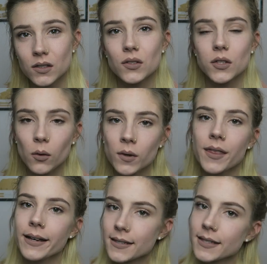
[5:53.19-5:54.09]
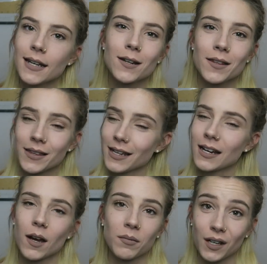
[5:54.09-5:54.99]
So with that said, I
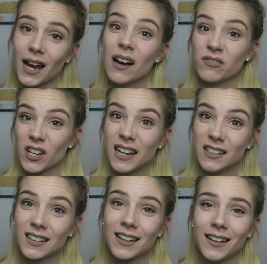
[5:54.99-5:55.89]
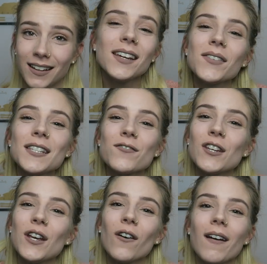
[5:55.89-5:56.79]
think I'm gonna have to end it. Give this
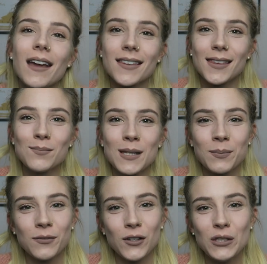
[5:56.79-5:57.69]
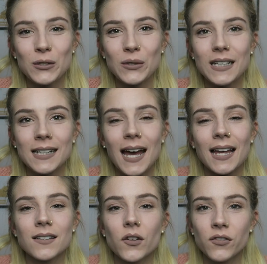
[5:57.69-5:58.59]
video a thumbs up if you enjoyed it,
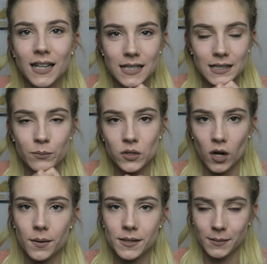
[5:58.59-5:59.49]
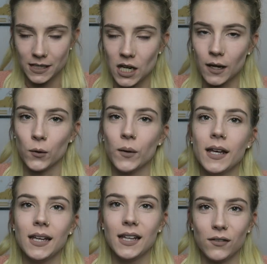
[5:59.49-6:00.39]
and don't forget to subscribe to my channel
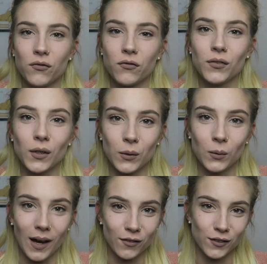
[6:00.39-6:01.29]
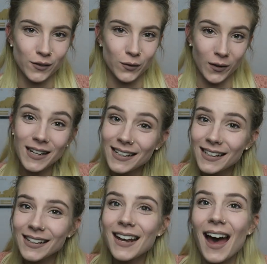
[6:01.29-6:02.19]
if you haven't already.
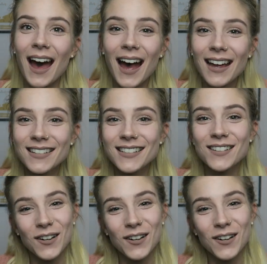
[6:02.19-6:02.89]
And